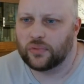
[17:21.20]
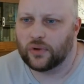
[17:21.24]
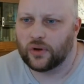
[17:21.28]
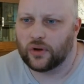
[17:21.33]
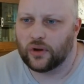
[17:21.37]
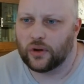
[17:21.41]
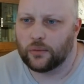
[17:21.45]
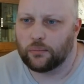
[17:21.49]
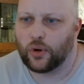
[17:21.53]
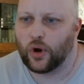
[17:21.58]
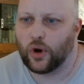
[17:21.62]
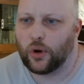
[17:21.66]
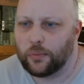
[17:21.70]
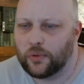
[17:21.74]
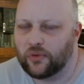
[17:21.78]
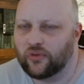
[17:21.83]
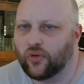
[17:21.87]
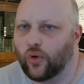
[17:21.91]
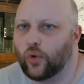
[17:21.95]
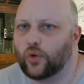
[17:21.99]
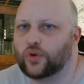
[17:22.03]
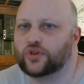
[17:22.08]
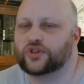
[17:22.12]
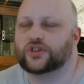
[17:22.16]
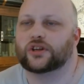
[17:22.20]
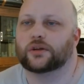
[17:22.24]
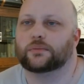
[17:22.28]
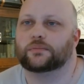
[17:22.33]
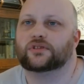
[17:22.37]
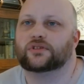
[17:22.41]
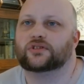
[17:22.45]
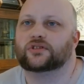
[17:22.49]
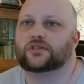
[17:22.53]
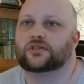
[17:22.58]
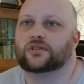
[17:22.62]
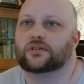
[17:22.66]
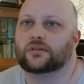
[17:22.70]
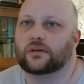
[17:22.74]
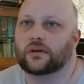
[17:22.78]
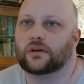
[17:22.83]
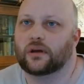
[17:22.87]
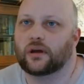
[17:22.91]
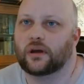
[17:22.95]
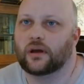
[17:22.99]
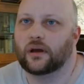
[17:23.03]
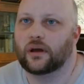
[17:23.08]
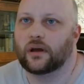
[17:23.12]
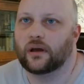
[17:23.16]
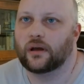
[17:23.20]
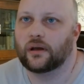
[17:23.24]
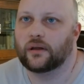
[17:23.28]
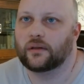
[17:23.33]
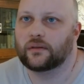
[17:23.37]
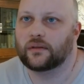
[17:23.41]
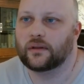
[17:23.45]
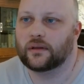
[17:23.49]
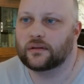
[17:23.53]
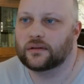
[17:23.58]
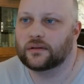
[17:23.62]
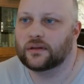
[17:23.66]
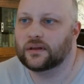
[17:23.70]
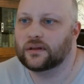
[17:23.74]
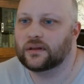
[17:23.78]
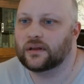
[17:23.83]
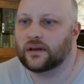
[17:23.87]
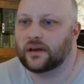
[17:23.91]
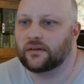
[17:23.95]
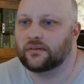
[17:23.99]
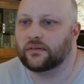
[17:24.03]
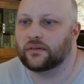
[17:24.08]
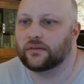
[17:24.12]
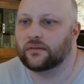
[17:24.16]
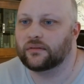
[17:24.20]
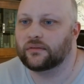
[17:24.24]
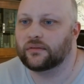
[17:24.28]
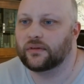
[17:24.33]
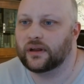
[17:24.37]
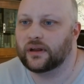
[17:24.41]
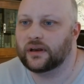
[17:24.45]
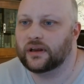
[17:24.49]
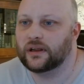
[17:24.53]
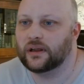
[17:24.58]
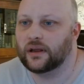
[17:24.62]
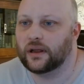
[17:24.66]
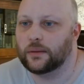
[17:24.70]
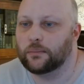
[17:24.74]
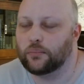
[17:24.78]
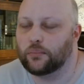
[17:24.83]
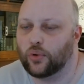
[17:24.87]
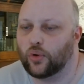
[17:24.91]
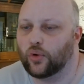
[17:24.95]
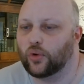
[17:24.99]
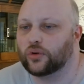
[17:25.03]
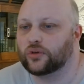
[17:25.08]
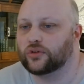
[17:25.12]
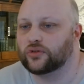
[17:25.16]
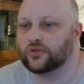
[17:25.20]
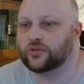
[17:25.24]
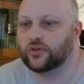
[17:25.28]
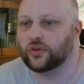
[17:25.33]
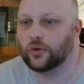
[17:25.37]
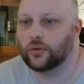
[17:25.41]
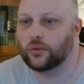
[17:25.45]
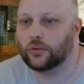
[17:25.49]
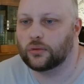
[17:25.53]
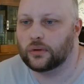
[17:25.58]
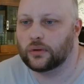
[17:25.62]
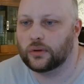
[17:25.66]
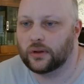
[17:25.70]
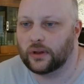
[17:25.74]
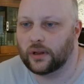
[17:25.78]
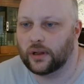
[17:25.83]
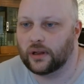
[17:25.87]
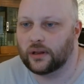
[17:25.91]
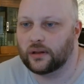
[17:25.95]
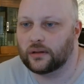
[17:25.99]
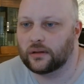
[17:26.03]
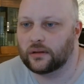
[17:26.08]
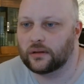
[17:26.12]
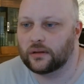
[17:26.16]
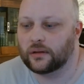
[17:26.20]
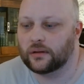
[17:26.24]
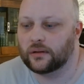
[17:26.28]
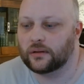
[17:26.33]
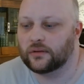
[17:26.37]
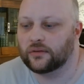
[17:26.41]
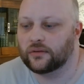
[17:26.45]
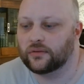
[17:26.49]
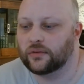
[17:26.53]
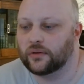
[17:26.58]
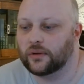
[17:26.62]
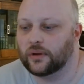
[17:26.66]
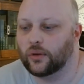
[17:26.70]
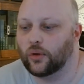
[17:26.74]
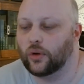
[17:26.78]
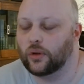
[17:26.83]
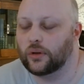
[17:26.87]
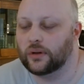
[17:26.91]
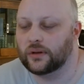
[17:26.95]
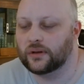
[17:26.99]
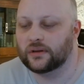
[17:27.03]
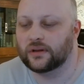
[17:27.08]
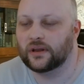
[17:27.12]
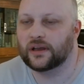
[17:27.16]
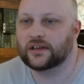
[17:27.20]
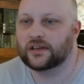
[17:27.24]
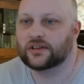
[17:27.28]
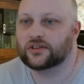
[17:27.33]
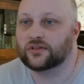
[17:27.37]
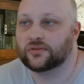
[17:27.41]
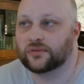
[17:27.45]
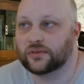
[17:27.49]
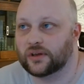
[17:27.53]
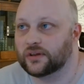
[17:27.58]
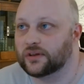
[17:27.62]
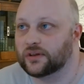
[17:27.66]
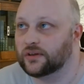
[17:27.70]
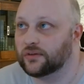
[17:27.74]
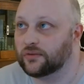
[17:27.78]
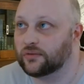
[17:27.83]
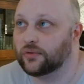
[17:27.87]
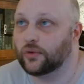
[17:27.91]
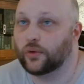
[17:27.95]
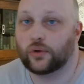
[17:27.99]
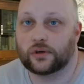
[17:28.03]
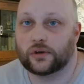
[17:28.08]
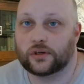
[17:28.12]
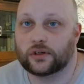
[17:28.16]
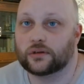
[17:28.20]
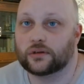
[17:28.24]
proper warships, they did have a very important role in the early days of 1940.